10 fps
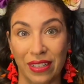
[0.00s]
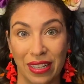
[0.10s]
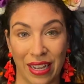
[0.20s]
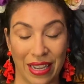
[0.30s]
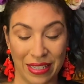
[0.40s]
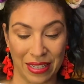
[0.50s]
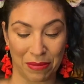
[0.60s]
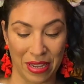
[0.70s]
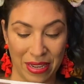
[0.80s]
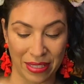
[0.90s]
like I did in
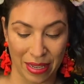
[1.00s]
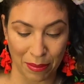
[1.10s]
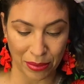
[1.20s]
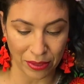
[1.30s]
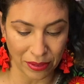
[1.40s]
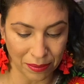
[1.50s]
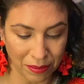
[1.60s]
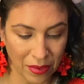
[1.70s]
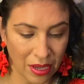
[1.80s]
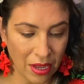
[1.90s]
my example.
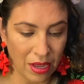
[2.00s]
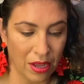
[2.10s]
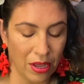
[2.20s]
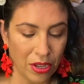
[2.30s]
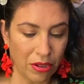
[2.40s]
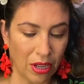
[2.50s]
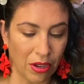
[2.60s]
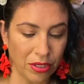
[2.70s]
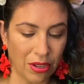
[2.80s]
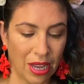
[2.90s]
You'll
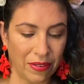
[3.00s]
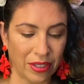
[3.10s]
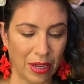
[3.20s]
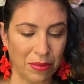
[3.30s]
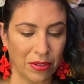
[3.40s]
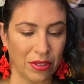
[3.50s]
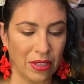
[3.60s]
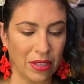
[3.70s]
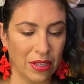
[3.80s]
also have a couple